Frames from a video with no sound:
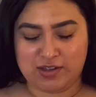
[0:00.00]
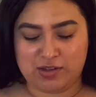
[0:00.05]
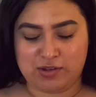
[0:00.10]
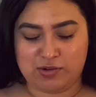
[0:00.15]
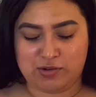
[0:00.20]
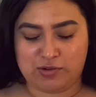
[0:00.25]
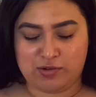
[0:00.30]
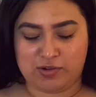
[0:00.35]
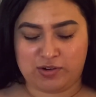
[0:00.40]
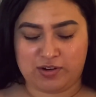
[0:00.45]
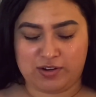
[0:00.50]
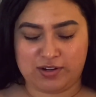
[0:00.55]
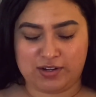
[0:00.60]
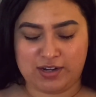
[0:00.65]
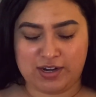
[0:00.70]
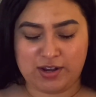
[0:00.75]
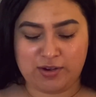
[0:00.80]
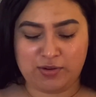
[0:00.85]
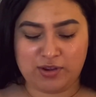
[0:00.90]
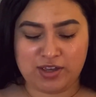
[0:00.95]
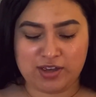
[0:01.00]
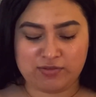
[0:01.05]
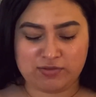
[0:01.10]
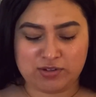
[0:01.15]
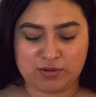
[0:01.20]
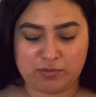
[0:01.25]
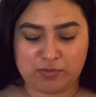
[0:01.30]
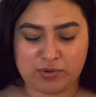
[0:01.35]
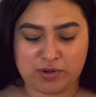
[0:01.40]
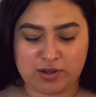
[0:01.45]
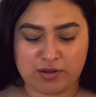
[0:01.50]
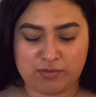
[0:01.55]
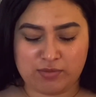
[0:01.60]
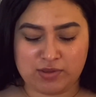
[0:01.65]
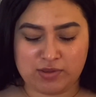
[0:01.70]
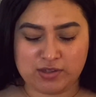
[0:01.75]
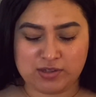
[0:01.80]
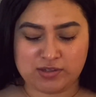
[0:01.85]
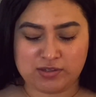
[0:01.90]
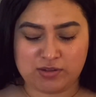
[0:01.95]
Hold on, now we have to pop
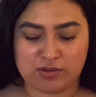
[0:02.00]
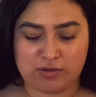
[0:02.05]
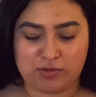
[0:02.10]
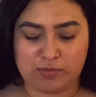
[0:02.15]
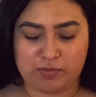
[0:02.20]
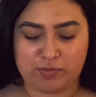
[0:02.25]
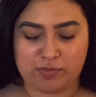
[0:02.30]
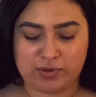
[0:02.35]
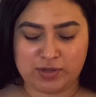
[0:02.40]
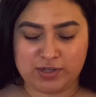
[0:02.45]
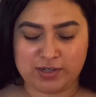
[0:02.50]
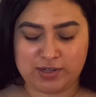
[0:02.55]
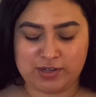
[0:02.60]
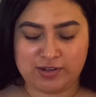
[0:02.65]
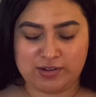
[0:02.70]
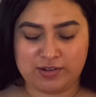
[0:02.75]
this open.